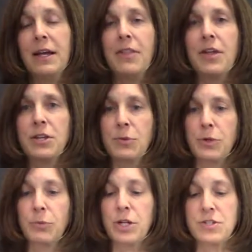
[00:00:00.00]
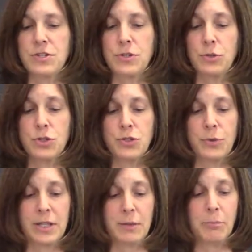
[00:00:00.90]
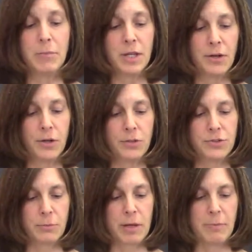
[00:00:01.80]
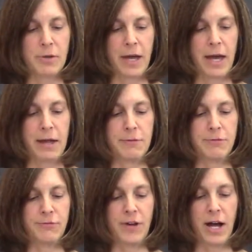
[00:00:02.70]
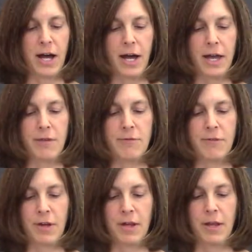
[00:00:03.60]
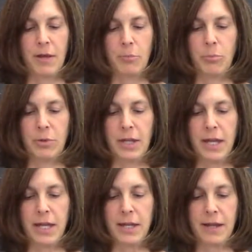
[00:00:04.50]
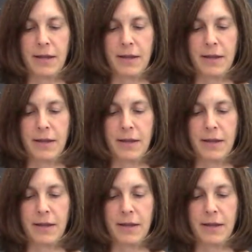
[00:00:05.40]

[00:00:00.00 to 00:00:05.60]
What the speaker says: Then you would want to do in the middle, so maybe you had 5 blank